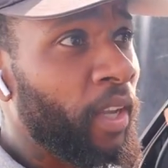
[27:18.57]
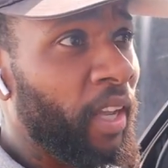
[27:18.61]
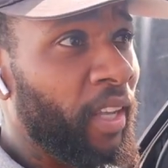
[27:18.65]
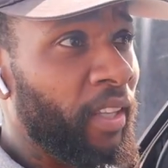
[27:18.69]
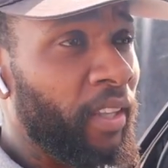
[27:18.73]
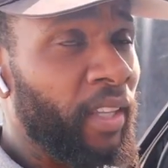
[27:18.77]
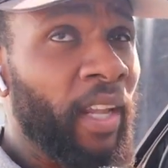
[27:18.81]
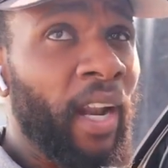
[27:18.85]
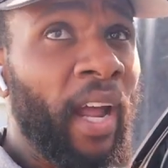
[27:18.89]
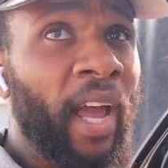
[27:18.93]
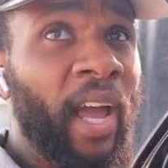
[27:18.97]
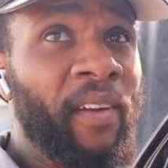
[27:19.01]

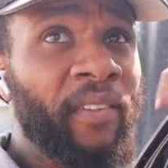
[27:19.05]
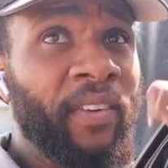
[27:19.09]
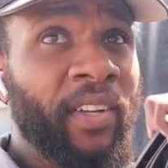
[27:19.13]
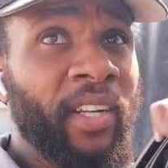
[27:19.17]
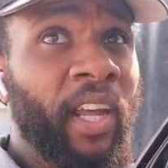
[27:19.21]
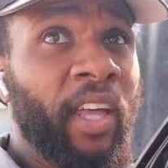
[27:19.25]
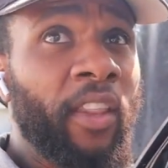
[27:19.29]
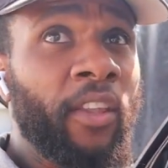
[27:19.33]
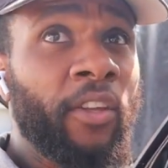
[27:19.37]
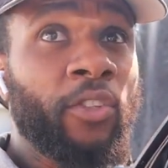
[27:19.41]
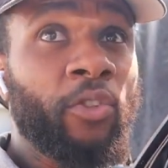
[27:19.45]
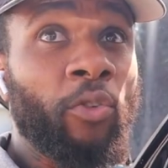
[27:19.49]
And then I
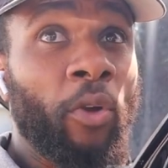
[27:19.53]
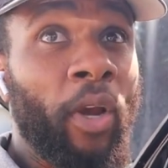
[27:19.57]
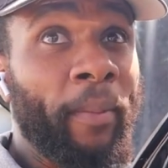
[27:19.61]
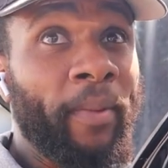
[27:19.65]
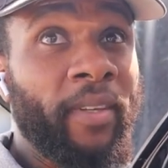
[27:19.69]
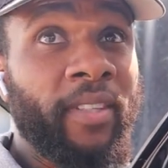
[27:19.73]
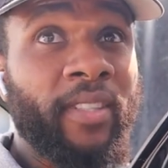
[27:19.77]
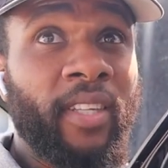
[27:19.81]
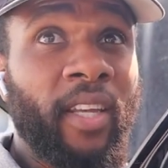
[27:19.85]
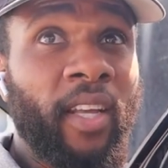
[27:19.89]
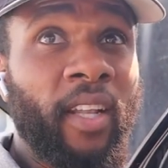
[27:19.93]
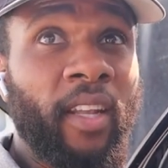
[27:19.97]
have another
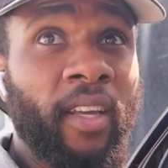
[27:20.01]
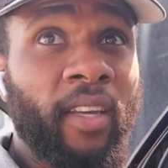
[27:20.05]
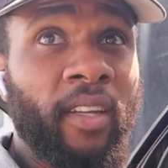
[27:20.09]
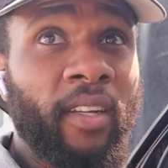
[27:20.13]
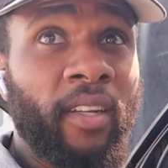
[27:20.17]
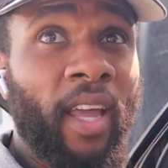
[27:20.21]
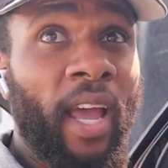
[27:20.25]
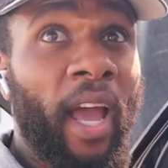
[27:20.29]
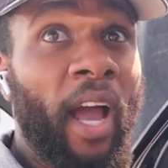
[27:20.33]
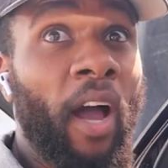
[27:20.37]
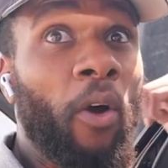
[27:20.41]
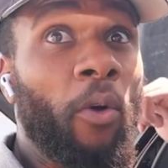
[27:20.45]
ceramic ceiling
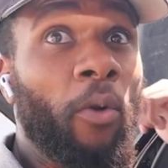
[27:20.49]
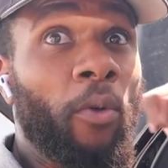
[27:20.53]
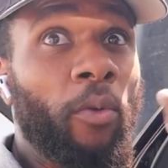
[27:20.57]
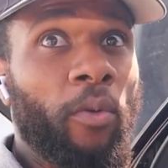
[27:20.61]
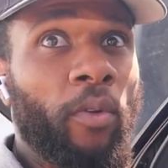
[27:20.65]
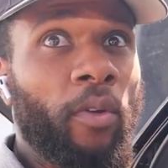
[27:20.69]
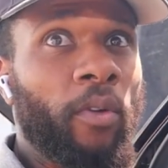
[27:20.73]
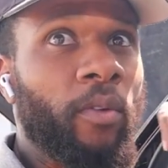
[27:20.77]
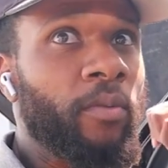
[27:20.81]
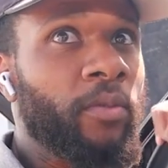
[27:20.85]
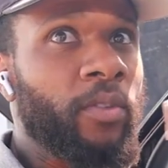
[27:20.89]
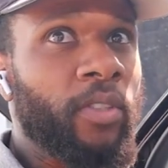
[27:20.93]
out
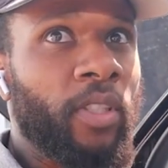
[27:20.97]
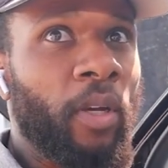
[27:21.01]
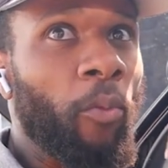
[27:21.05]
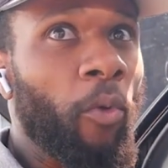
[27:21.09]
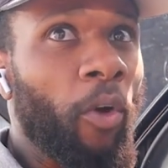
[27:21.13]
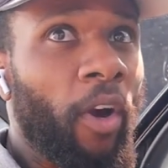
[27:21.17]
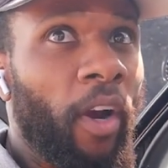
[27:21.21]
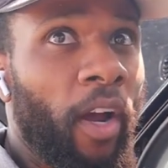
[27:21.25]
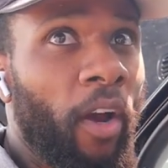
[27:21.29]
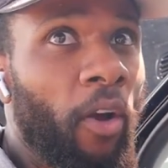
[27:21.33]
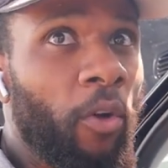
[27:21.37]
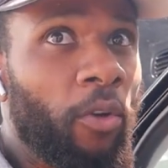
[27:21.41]

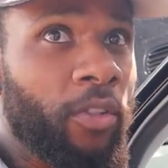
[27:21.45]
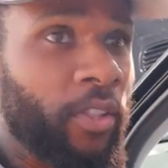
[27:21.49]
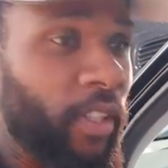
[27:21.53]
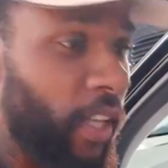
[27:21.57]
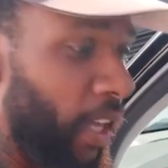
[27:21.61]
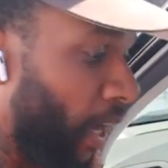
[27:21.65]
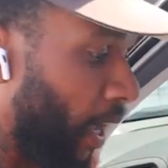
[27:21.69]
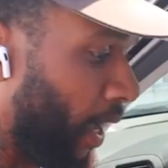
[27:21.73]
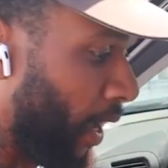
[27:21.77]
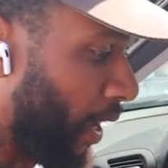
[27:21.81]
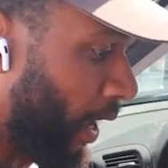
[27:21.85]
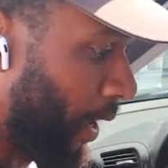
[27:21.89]
somewhere else
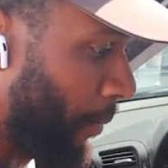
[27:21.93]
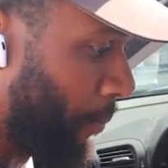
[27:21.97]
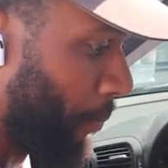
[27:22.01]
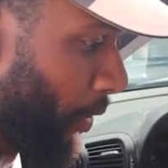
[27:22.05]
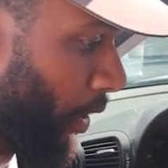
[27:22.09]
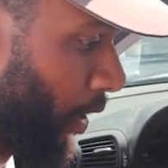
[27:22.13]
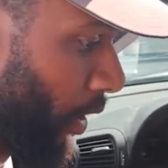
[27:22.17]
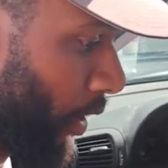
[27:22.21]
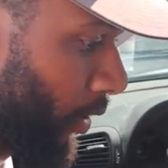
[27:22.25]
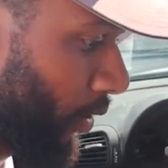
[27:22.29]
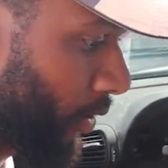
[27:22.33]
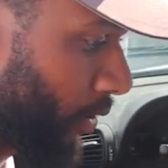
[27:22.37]
that I
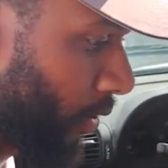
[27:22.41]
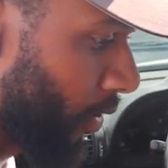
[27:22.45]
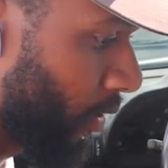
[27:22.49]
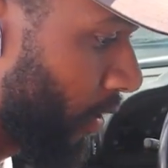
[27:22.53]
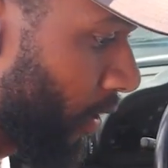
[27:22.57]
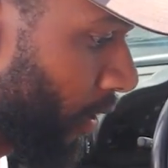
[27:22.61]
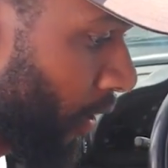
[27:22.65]
booked.